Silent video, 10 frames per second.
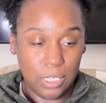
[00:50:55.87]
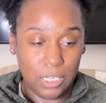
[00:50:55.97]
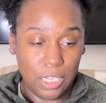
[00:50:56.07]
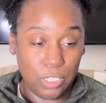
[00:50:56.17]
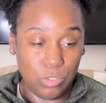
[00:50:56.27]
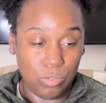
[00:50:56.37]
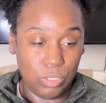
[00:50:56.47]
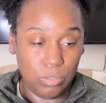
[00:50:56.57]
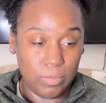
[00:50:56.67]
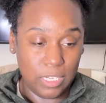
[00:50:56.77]
They do
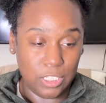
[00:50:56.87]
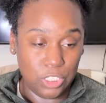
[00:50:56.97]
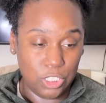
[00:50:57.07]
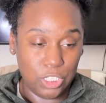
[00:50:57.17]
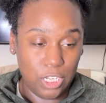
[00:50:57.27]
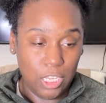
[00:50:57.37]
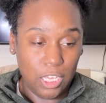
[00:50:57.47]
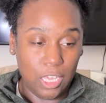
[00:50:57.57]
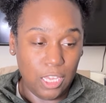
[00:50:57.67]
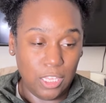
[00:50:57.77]
too much.
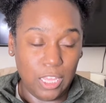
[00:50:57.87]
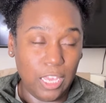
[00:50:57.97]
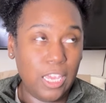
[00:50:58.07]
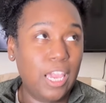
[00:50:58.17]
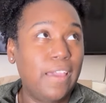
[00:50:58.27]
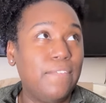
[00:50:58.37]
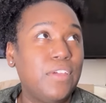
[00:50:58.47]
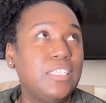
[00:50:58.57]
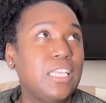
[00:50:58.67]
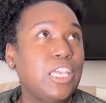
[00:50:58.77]
And they have,
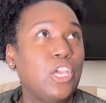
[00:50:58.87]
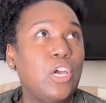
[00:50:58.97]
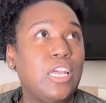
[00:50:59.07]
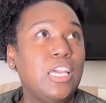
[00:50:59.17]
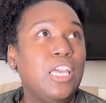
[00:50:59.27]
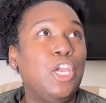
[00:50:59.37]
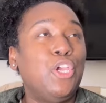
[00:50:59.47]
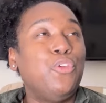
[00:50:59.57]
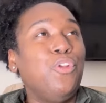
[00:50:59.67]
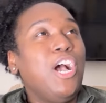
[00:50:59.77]
it's like y'all done,
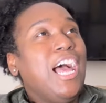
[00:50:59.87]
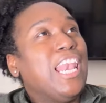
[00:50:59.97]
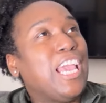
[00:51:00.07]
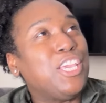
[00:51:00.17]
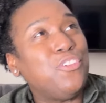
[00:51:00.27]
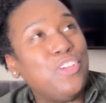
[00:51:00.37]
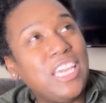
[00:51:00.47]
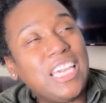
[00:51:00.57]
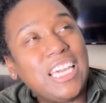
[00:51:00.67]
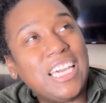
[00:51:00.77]
you know how like you
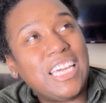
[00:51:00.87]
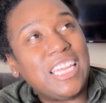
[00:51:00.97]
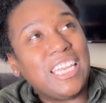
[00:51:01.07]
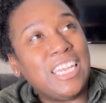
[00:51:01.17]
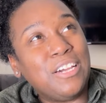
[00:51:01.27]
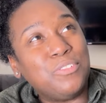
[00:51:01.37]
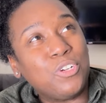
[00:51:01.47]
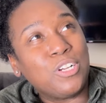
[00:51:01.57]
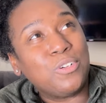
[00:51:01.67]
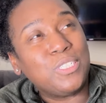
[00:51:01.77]
get love
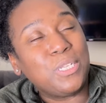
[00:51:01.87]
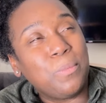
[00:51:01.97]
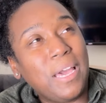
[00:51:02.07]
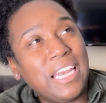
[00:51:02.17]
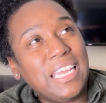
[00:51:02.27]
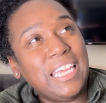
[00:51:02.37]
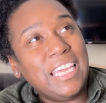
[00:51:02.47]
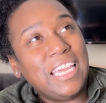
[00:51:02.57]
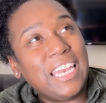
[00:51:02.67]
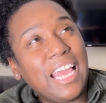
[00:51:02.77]
drunk on somebody?
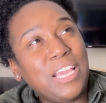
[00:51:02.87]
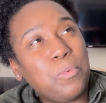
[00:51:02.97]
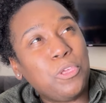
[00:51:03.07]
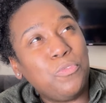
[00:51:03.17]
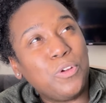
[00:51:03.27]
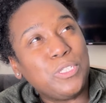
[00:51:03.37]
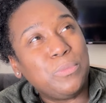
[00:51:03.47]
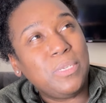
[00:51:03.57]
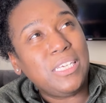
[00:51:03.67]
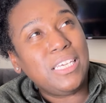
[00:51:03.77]
Like when you first meet